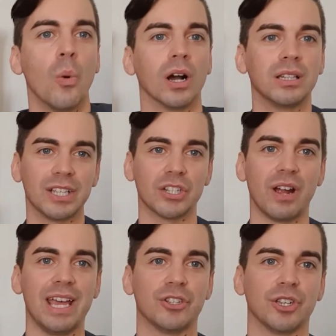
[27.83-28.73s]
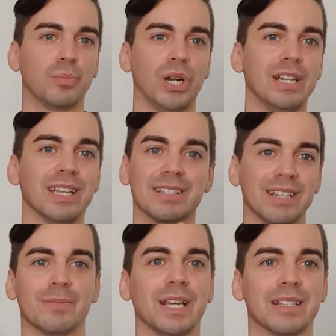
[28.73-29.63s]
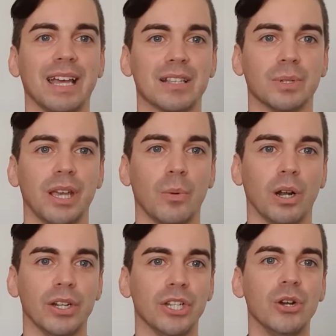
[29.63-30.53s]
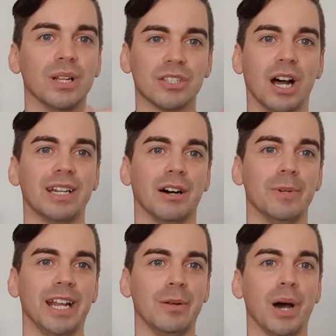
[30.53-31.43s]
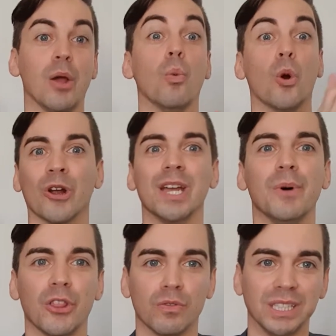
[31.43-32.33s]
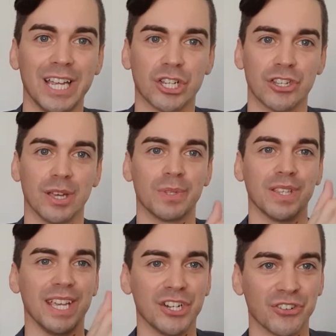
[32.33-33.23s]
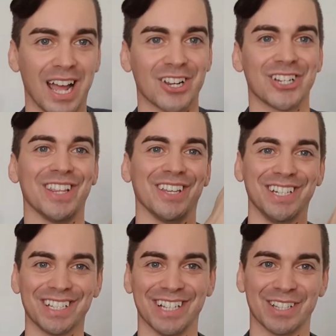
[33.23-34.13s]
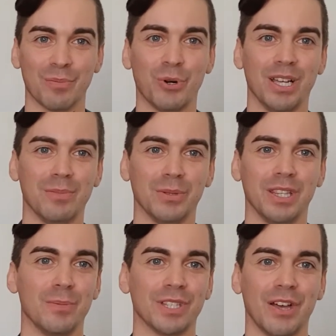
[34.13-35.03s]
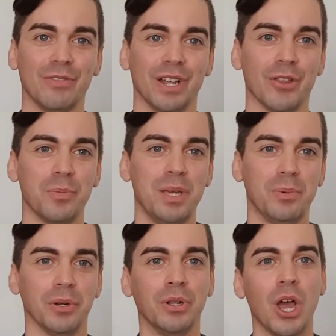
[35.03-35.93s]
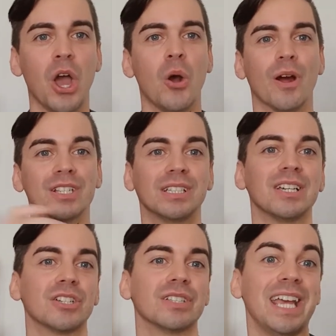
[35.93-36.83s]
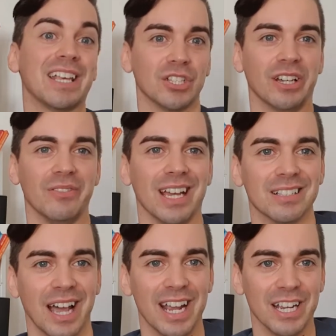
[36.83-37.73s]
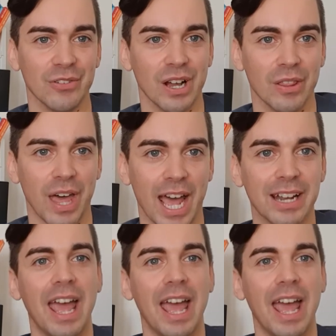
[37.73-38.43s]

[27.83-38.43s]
while cluster A is just putting distance because that's what they want to do, it's not dominated by worry about the relationships and the interaction and the distance they're putting between themselves and other people, whereas cluster C has a lot of anxiety around that